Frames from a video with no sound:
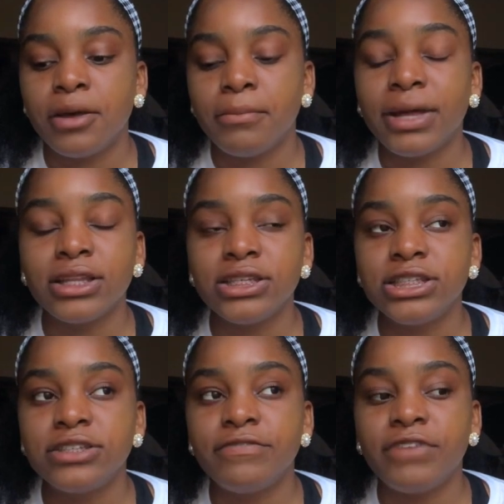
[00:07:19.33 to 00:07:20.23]
my
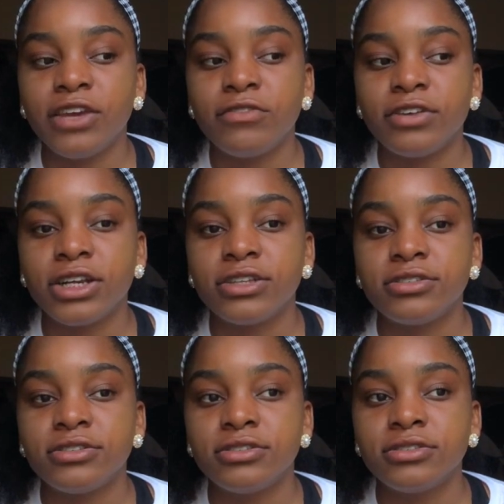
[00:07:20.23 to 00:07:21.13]
least
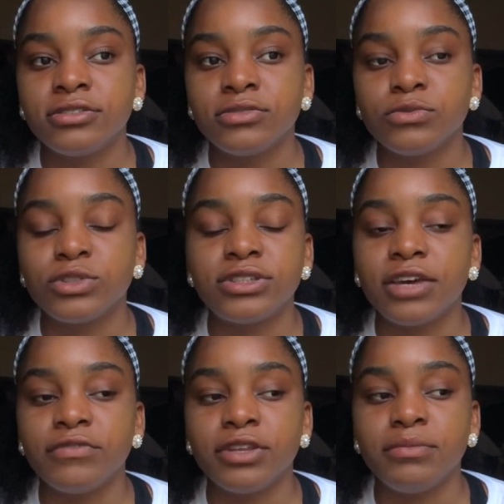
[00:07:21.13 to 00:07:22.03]
favorite was
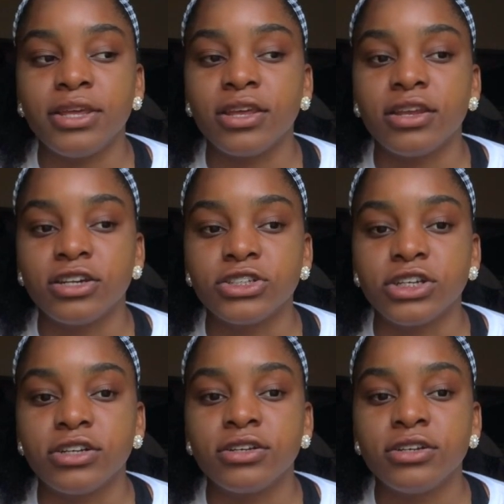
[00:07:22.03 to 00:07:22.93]
definitely being an
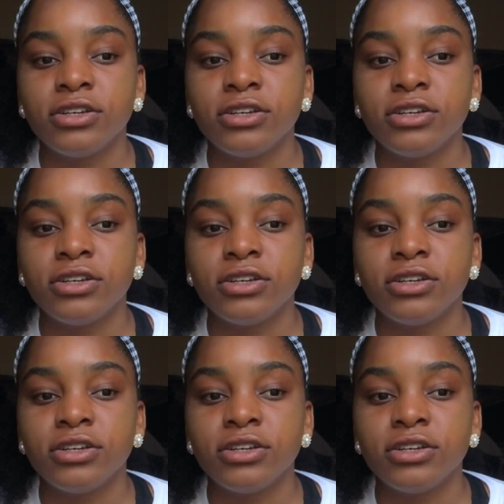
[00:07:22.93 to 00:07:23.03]
usher